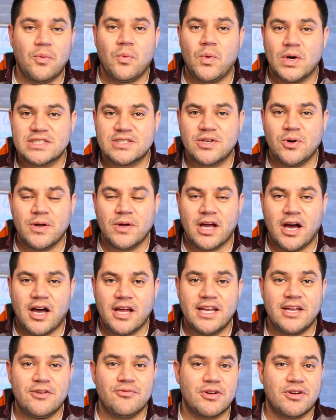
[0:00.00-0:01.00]
on what's going
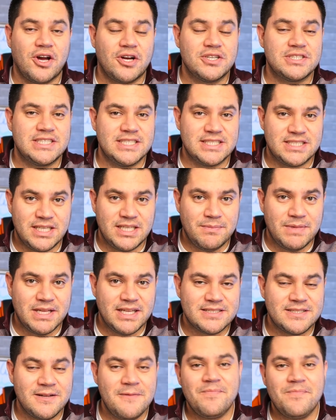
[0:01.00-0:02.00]
on in regards to
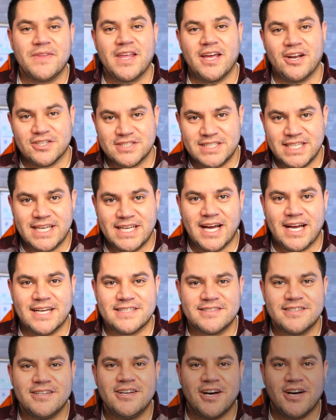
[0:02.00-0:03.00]
stimulus. And I'll see you
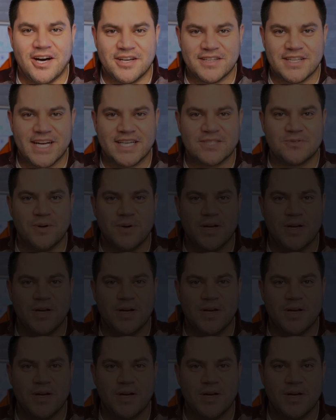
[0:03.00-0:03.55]
guys on the next